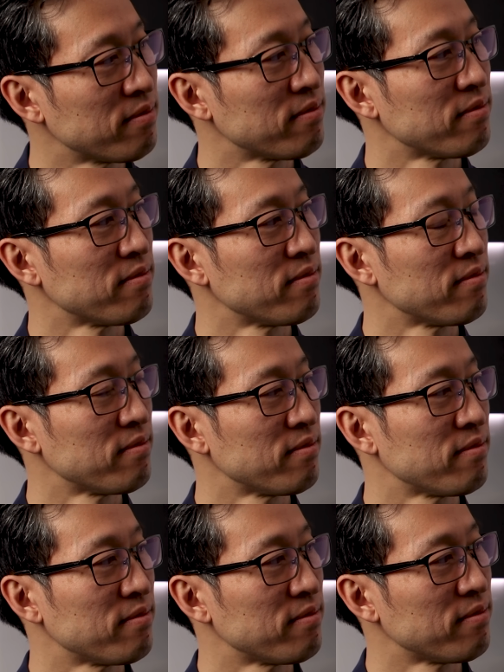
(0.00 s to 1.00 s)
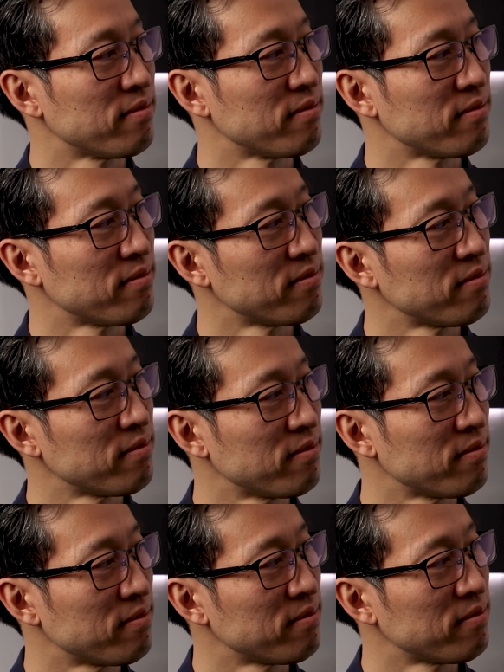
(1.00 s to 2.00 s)

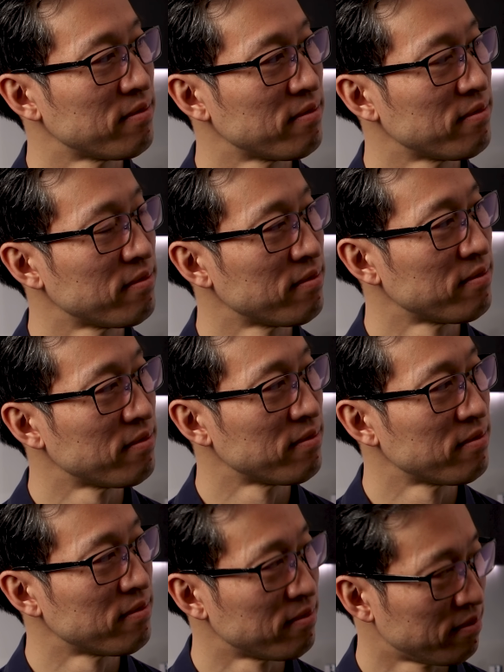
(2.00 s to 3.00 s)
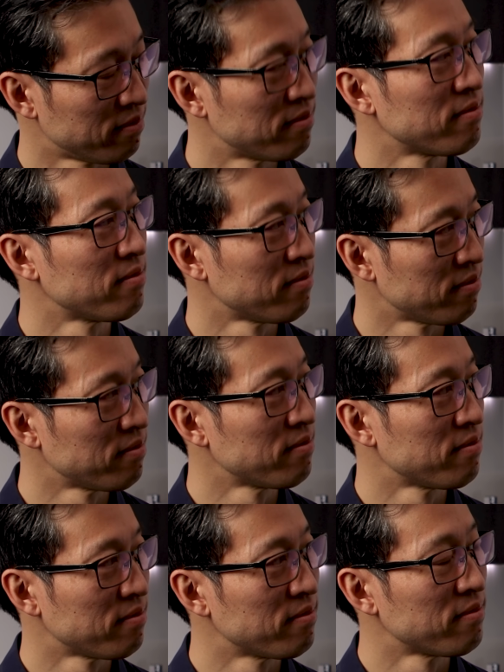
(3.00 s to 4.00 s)

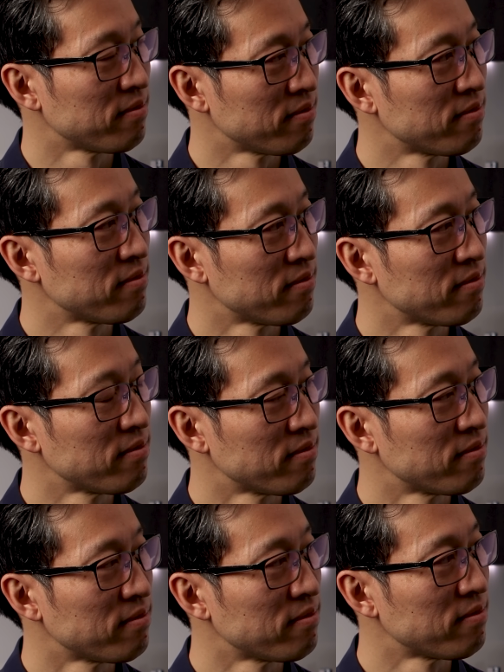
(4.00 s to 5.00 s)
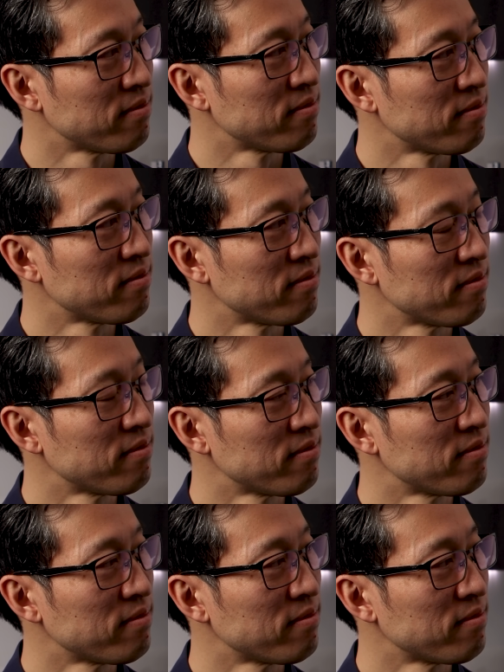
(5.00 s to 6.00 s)

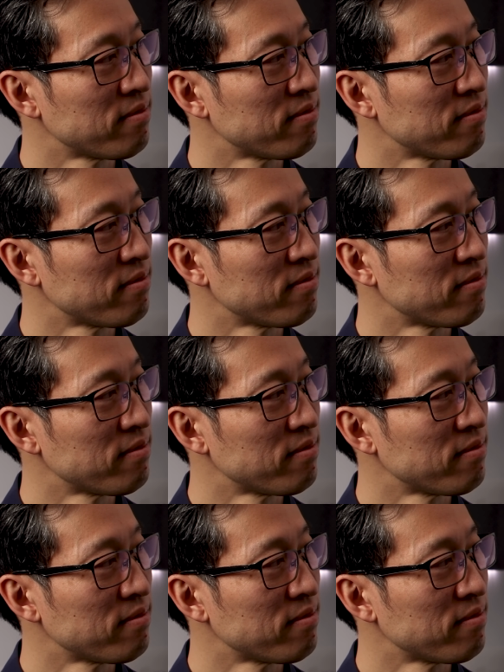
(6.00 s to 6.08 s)
The person shown says nothing.